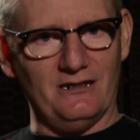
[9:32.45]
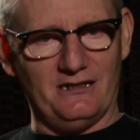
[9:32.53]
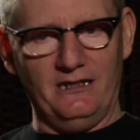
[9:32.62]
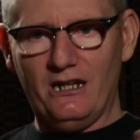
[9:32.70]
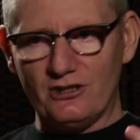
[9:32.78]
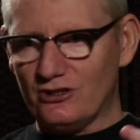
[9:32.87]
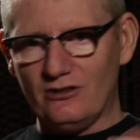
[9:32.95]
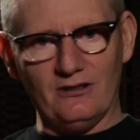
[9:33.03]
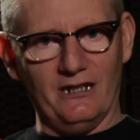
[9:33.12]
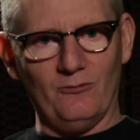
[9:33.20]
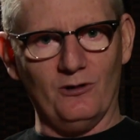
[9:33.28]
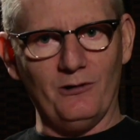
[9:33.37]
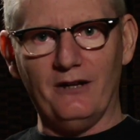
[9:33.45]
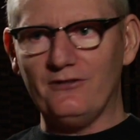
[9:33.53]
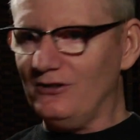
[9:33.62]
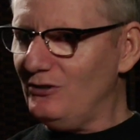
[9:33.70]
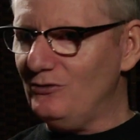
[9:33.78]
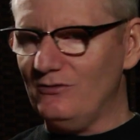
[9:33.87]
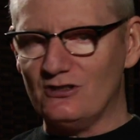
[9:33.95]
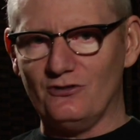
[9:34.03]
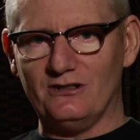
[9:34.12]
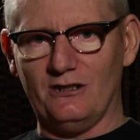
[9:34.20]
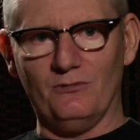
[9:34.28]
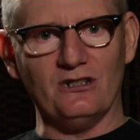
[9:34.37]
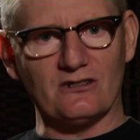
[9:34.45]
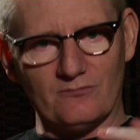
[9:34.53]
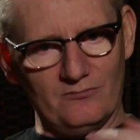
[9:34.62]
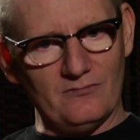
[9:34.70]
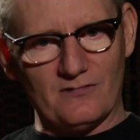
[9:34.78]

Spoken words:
I said, yeah, sure, like what do I have to do? So he said, well, just